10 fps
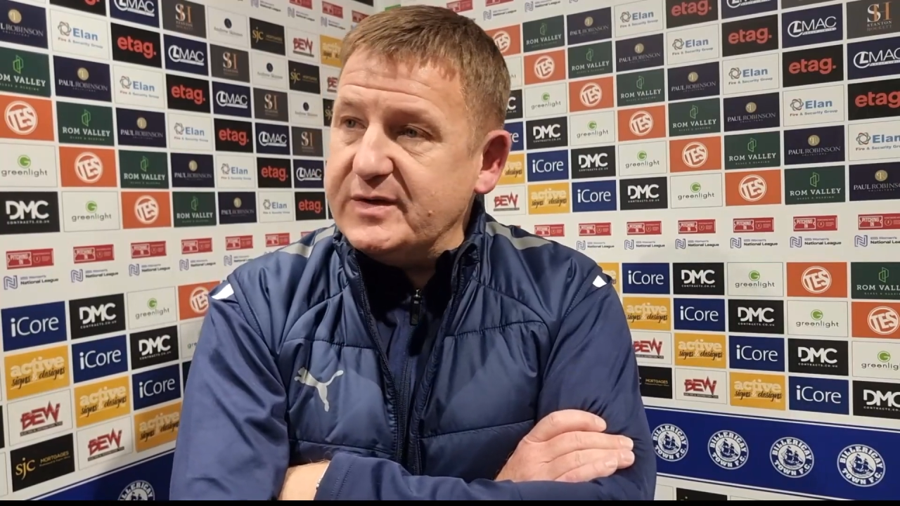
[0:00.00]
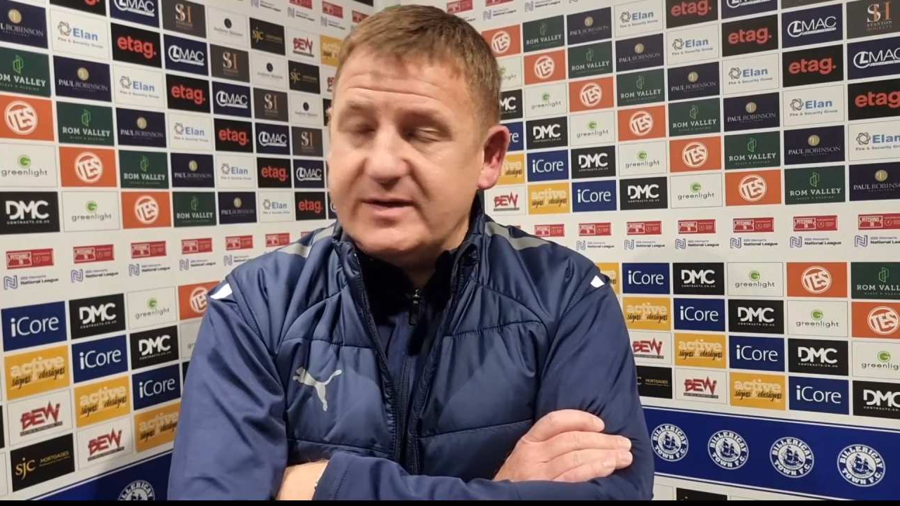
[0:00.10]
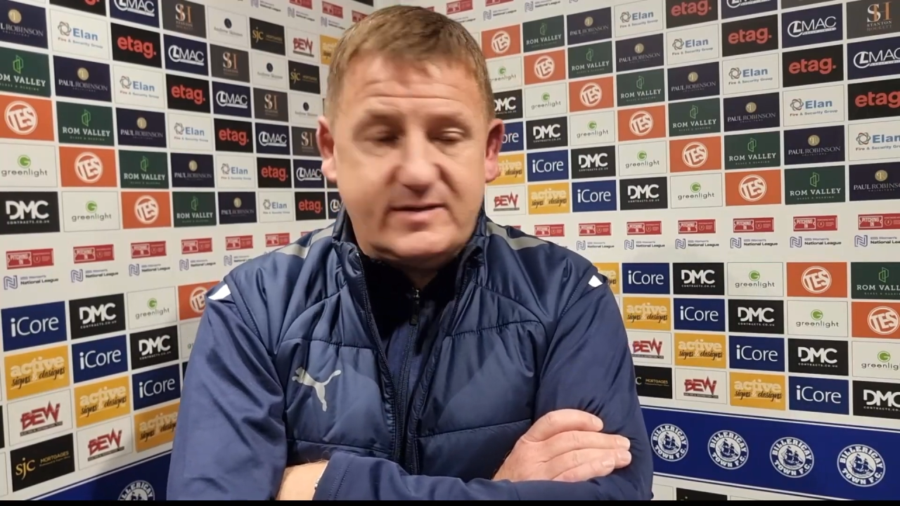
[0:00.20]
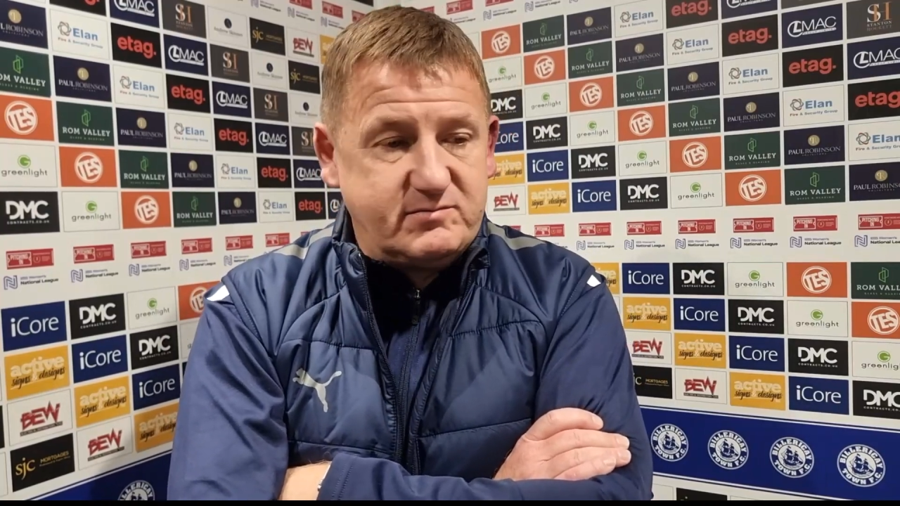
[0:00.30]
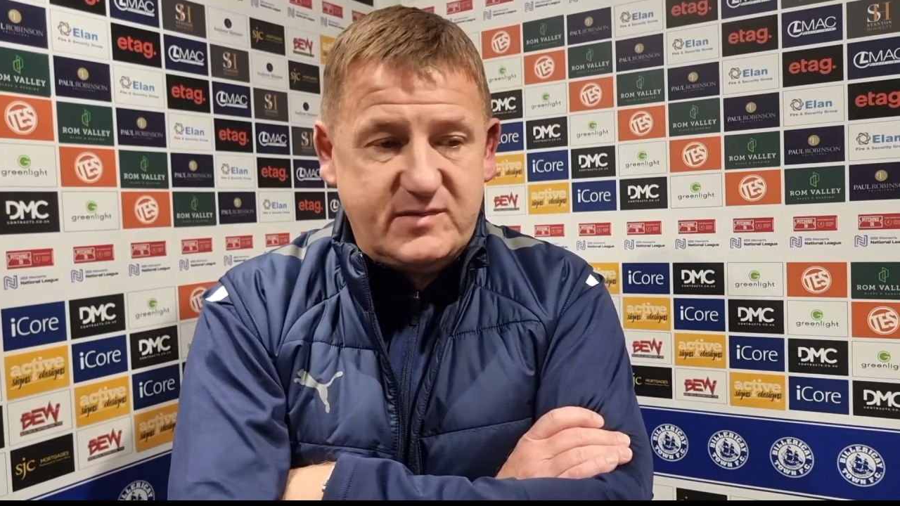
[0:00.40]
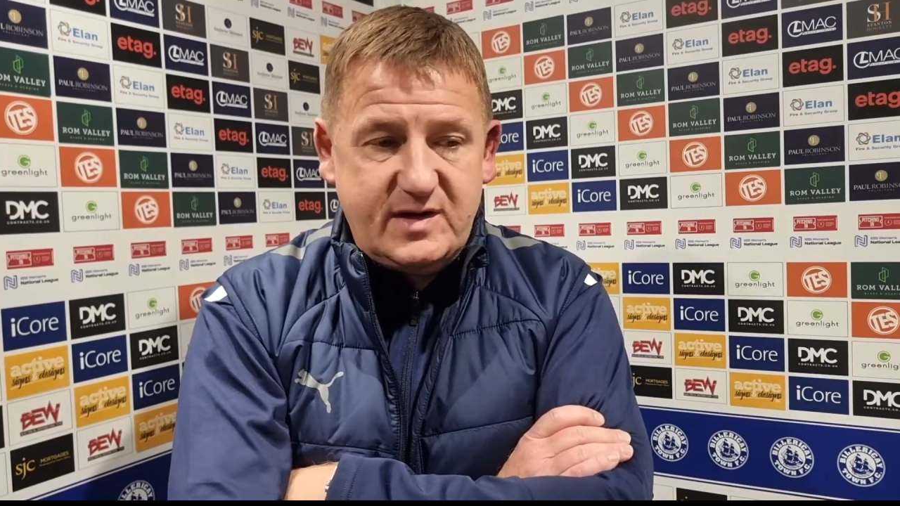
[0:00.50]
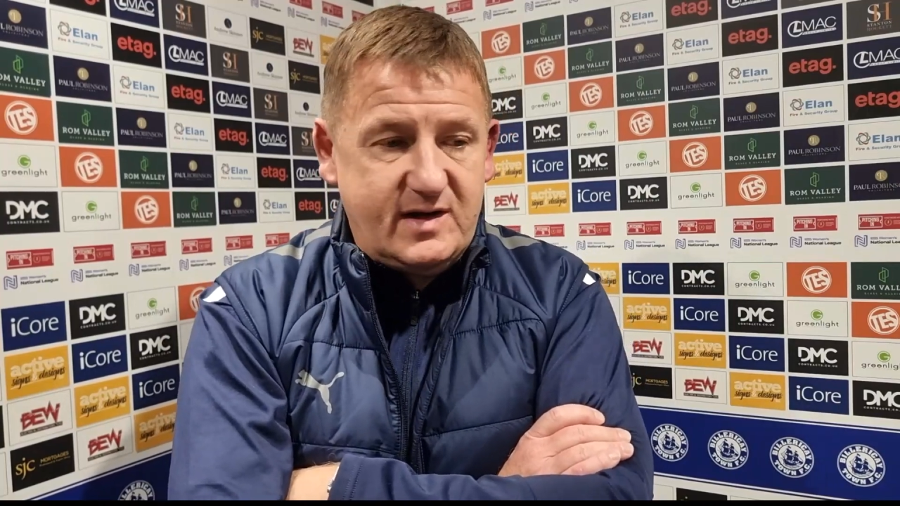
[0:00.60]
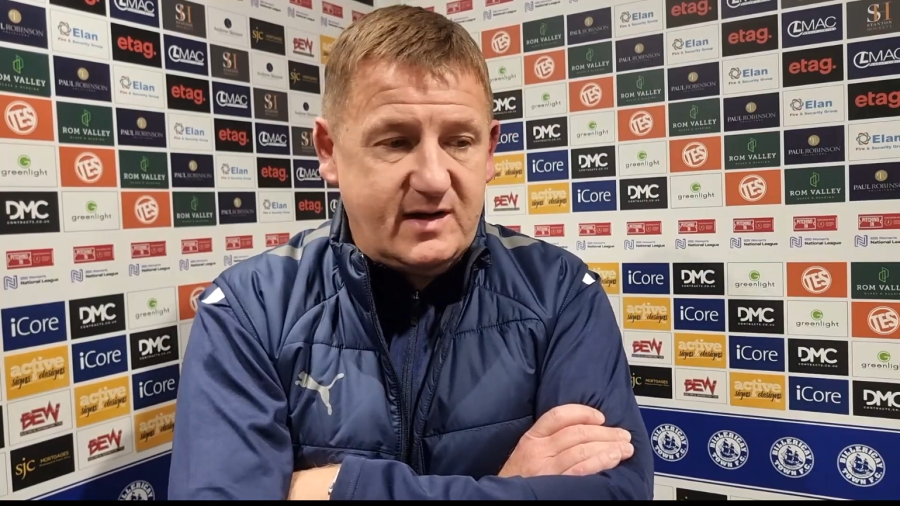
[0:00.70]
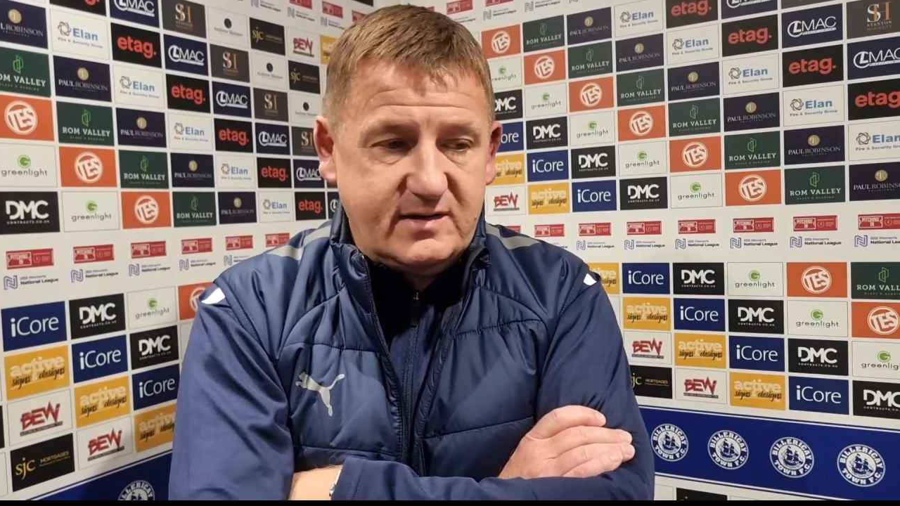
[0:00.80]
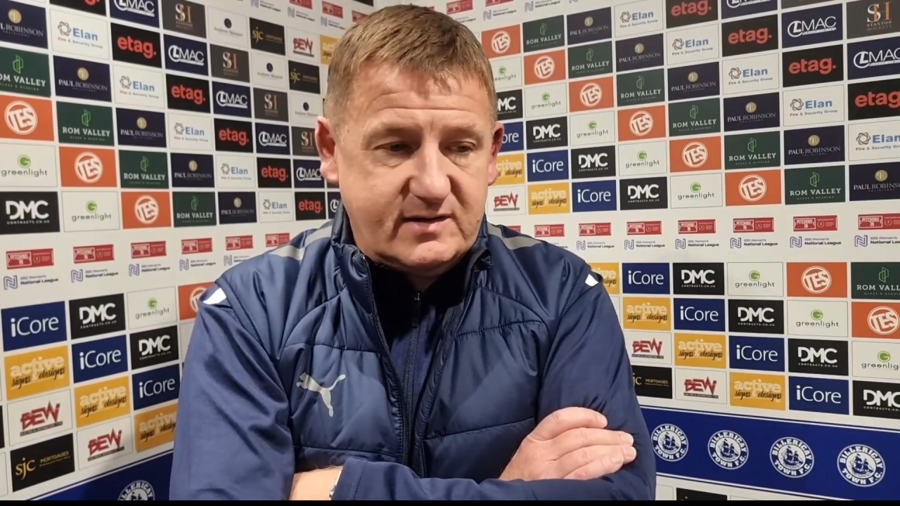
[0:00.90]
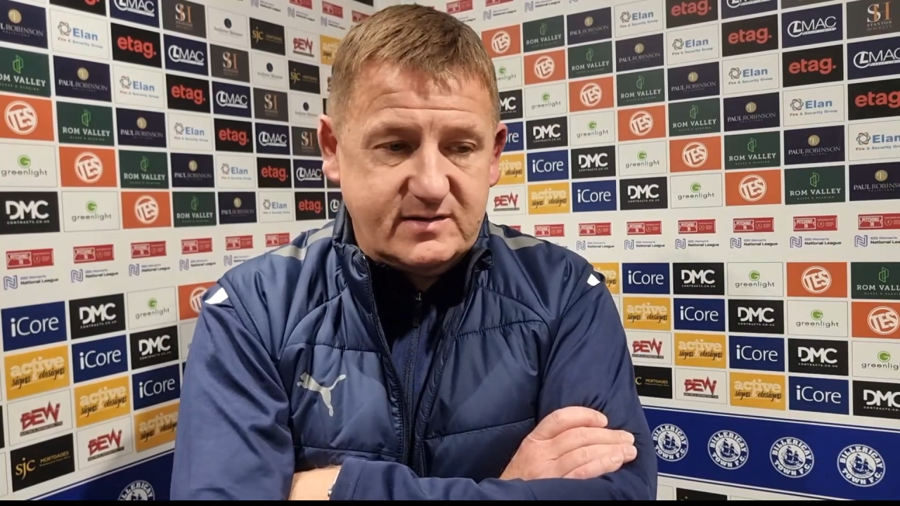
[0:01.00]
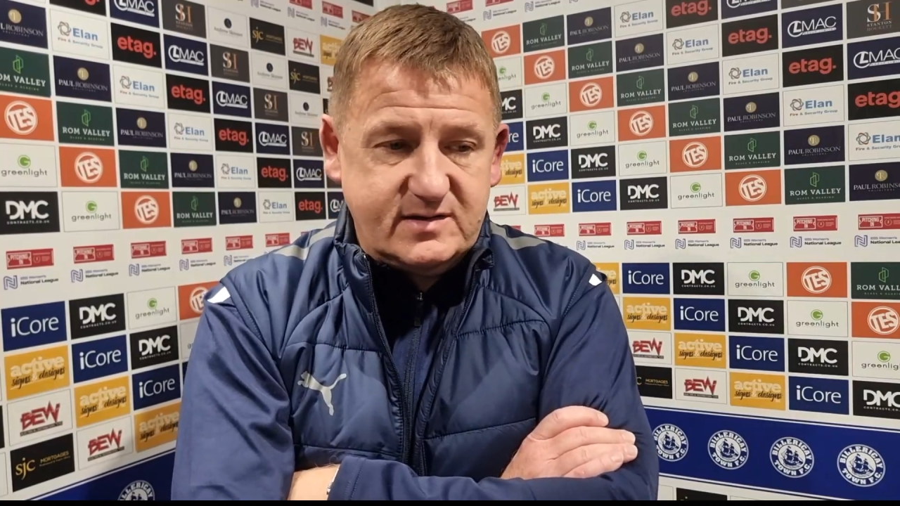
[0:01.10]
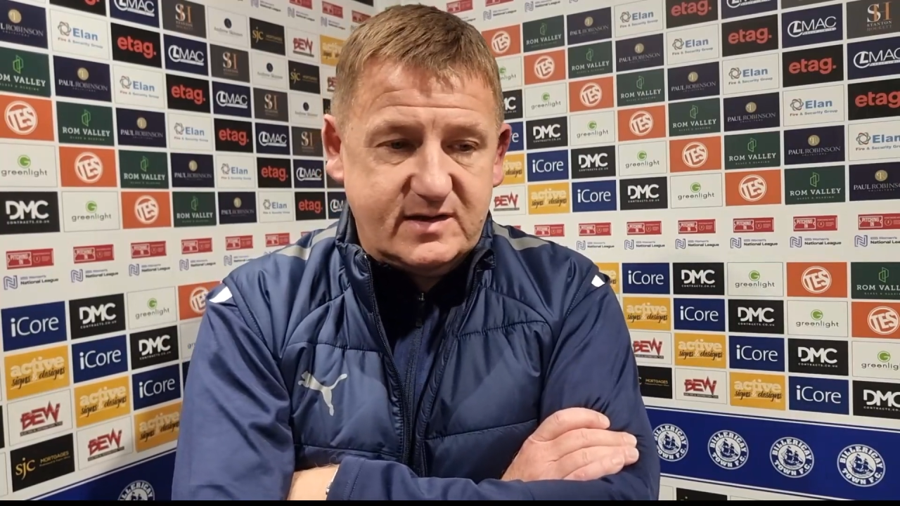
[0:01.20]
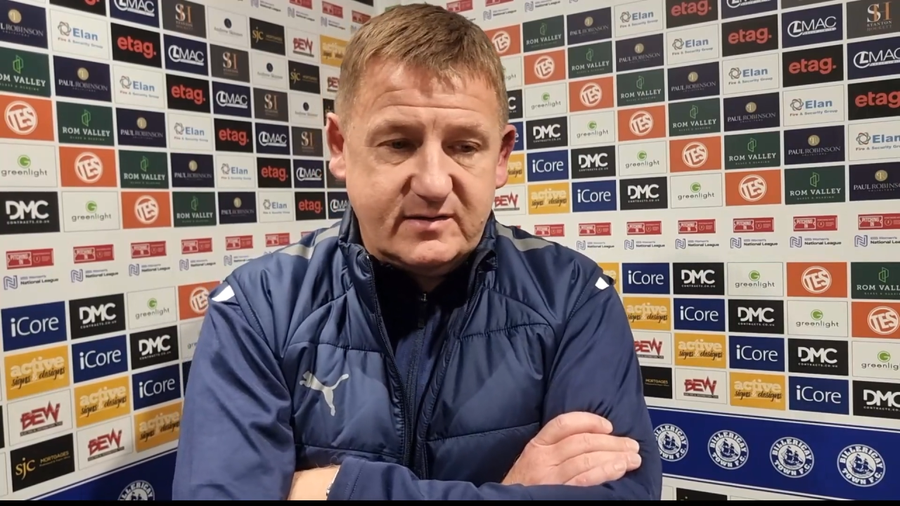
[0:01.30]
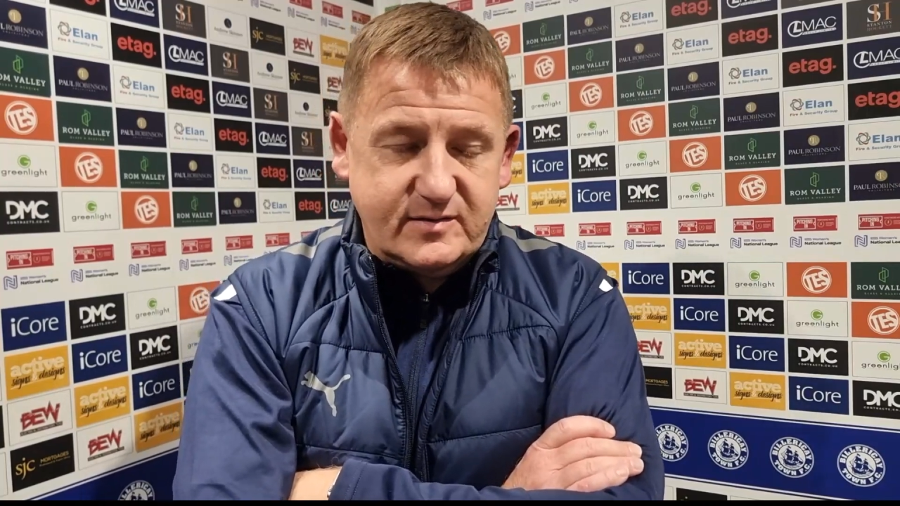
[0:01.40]
and then it,
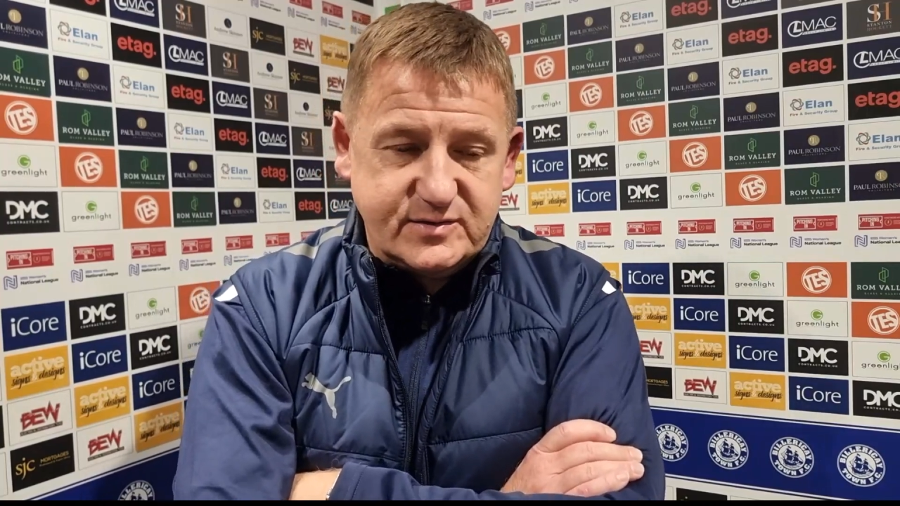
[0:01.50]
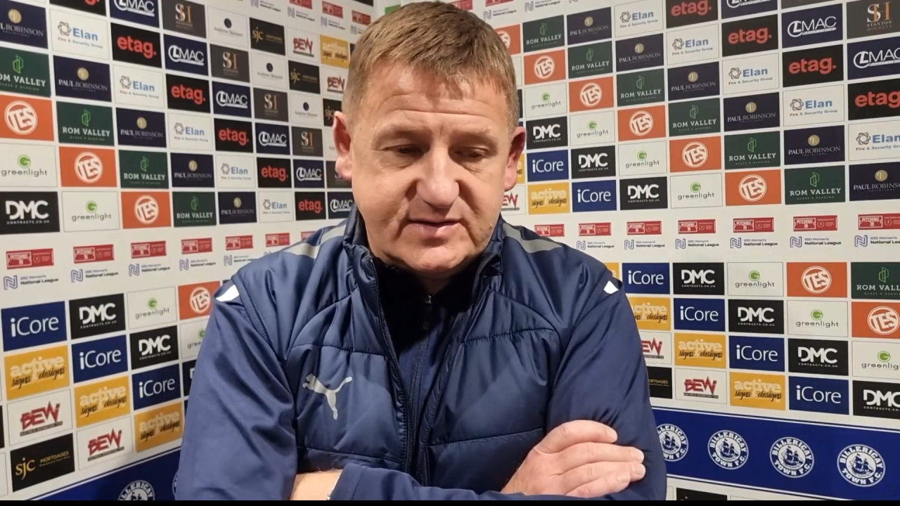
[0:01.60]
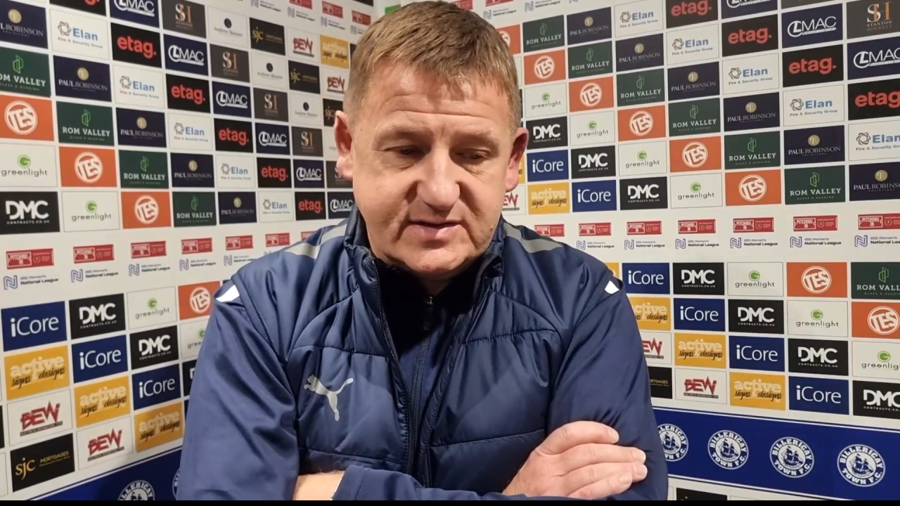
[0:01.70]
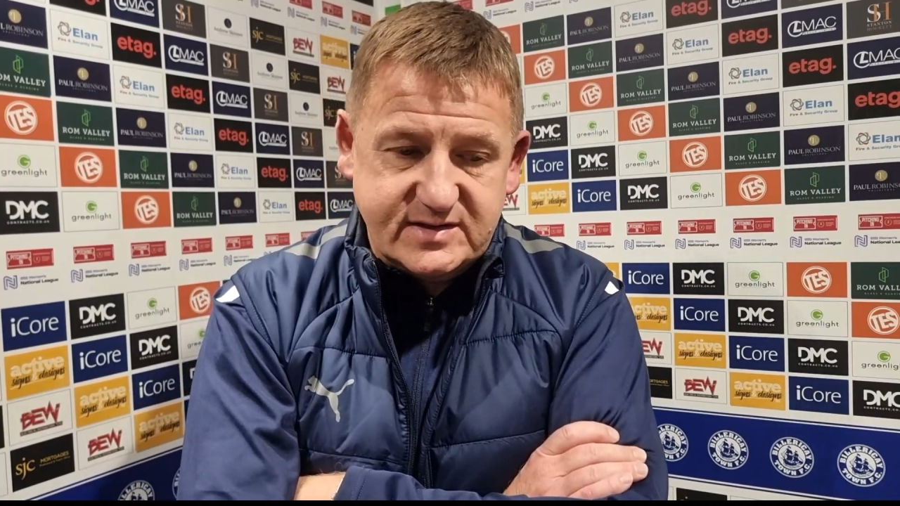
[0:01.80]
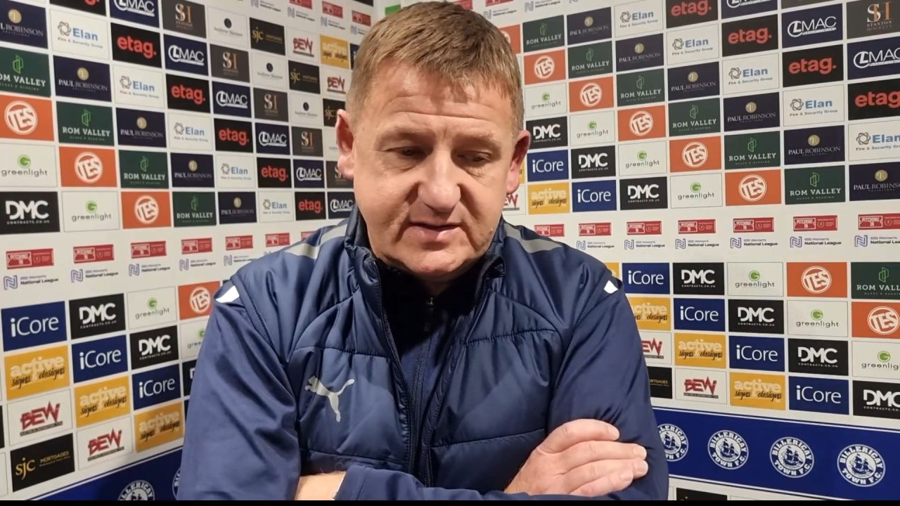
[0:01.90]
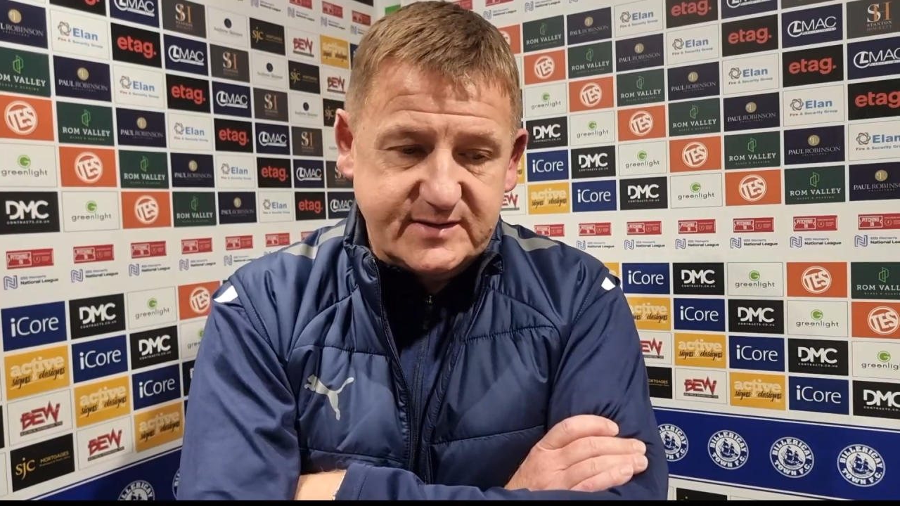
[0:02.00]
you know, it was